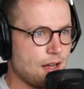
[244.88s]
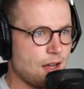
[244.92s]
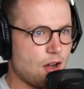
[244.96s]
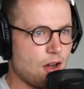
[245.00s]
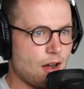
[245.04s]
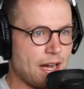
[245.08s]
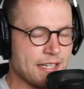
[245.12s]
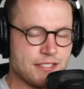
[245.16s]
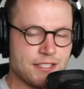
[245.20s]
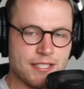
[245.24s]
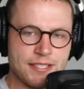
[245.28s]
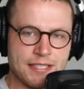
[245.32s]

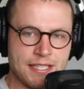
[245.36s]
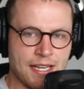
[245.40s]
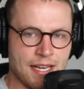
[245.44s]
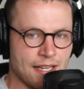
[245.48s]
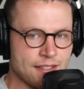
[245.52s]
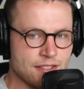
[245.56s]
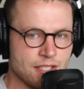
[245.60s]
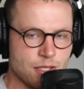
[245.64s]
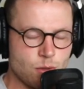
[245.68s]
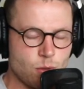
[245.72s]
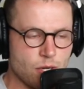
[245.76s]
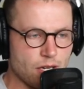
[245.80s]
I just
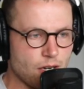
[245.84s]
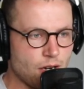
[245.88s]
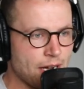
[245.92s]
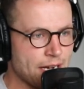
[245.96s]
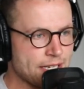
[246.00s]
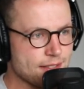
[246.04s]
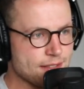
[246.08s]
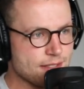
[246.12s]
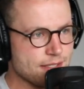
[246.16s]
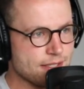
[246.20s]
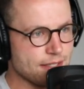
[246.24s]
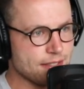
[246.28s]
can't do it. I
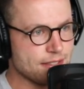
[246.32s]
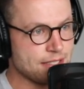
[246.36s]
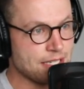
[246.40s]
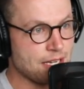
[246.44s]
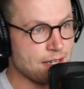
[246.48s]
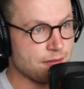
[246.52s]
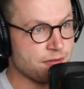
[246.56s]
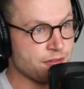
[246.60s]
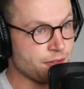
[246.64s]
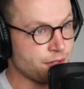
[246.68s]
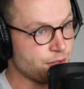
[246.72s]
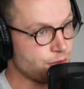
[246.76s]
can sit
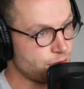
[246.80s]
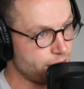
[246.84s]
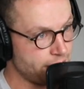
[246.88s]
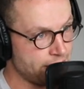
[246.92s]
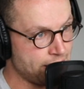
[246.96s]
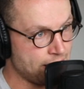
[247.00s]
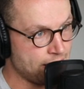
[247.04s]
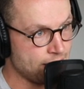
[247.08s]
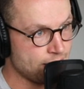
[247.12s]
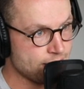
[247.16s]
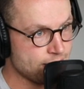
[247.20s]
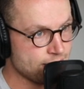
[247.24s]
down for three
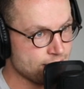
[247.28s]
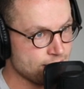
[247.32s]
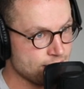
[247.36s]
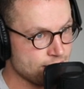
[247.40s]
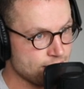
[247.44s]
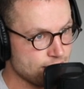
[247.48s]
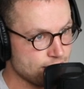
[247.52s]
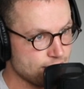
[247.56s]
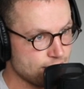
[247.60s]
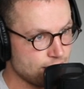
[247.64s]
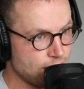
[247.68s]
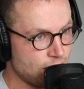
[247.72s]
hours.
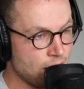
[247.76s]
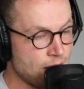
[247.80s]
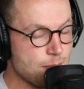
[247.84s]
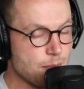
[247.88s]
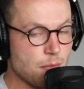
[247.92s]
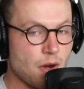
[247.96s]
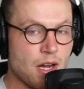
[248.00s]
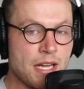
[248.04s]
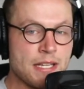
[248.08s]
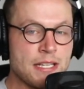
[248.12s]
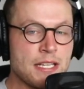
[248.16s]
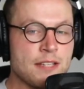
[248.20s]
I
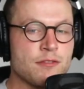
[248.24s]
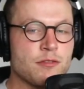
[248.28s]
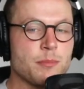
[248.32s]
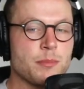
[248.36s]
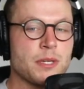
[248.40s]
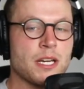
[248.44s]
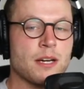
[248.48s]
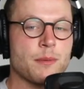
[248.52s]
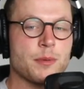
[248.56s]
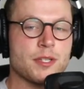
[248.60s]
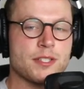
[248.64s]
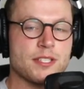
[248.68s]
might even
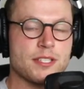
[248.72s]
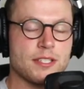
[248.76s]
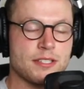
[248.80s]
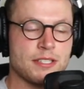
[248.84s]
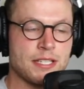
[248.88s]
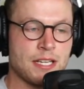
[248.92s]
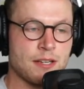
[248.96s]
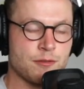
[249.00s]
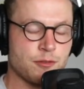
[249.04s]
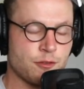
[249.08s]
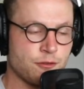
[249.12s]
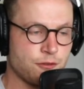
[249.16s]
be able to sit
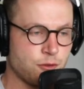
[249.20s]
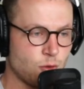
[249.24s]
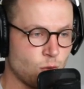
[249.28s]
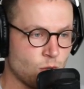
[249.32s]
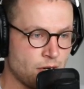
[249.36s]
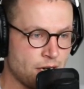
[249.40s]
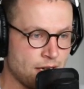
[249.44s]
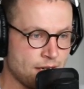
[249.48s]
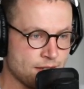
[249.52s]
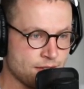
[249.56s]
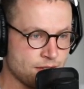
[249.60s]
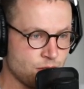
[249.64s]
down for
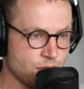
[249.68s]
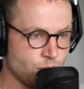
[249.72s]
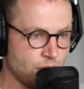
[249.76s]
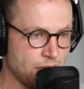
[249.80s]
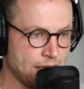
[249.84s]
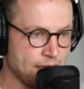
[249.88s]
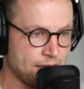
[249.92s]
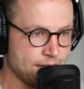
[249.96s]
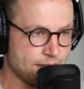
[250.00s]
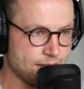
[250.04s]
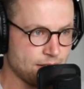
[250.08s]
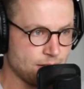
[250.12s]
four hours and do
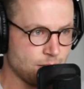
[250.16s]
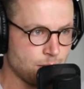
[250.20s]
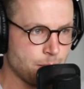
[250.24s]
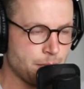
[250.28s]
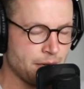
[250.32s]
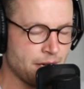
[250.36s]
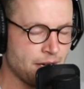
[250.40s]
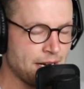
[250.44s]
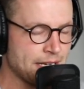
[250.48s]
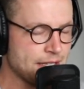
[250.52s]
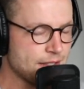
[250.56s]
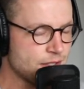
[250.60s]
editing,
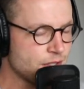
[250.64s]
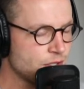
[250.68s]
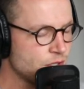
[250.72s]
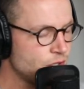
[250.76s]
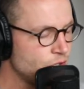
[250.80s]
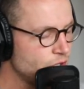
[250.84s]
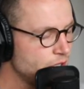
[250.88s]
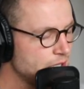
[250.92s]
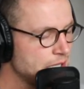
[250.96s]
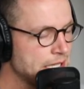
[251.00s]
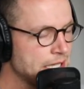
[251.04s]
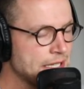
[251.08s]
but I
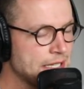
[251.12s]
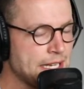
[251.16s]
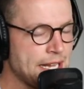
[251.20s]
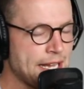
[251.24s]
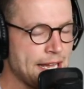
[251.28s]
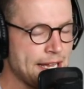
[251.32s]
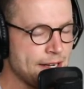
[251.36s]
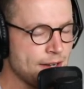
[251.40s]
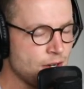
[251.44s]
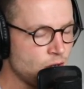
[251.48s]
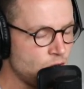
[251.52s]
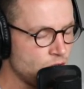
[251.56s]
certainly
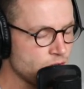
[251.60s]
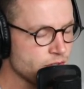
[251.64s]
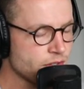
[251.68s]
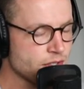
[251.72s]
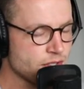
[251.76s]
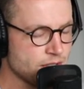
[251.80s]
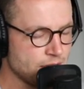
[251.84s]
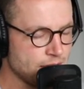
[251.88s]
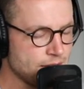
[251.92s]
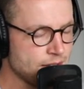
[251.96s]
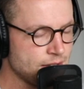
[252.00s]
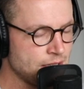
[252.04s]
cannot
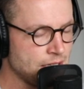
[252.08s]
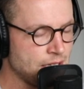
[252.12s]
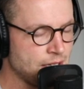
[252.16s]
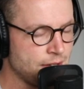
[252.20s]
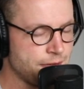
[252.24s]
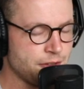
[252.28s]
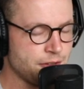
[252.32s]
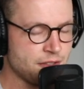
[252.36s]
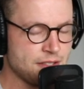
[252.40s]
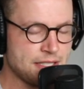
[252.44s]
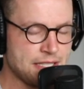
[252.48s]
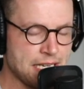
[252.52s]
sit there
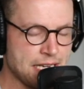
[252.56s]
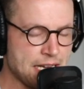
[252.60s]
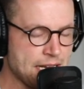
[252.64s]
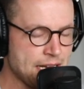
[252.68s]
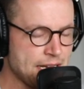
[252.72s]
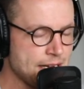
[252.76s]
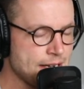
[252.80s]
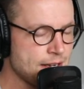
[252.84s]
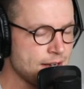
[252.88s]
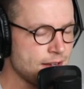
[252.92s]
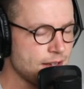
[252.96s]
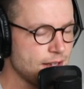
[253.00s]
for
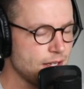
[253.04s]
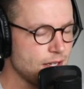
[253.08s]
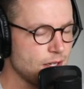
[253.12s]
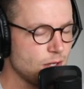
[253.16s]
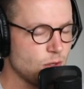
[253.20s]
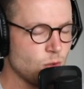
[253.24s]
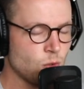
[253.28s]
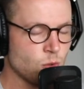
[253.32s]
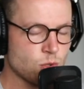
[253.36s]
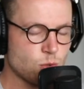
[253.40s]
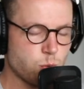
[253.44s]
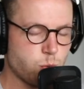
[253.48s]
10
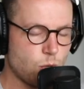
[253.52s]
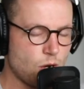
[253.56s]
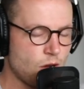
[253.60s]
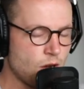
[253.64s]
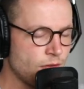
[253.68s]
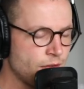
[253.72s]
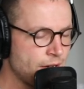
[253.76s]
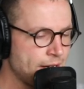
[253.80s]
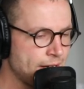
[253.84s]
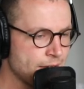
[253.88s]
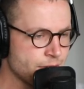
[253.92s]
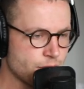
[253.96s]
or
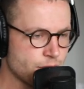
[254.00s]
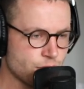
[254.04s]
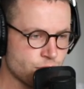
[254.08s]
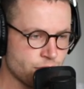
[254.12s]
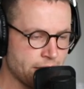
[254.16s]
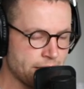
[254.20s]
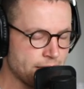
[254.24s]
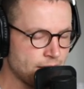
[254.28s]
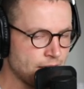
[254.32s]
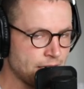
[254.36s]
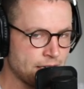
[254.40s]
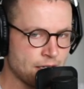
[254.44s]
12 hours
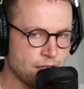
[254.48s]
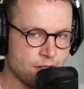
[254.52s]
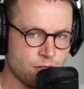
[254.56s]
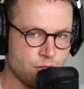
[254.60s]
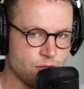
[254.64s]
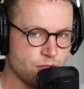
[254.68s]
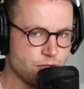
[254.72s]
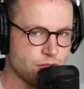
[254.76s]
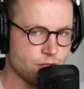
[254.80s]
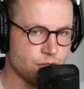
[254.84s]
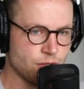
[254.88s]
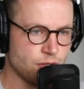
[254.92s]
straight like I
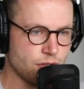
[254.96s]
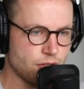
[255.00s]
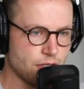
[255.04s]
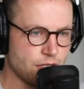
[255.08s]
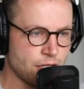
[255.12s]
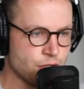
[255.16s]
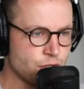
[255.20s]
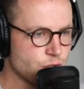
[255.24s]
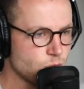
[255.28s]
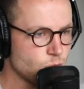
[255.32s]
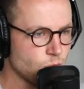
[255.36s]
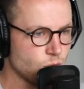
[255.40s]
used to
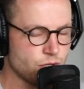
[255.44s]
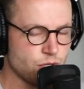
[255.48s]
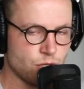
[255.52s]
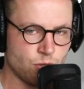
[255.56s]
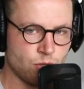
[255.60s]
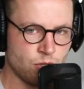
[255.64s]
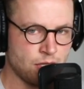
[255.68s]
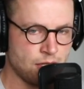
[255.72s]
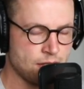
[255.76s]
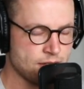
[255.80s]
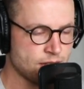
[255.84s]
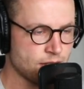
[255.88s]
a short two
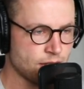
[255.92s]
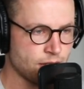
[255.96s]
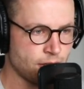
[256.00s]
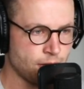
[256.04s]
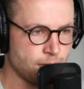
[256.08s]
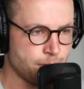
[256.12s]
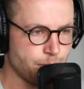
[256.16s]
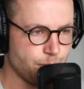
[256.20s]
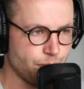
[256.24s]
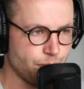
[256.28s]
years ago.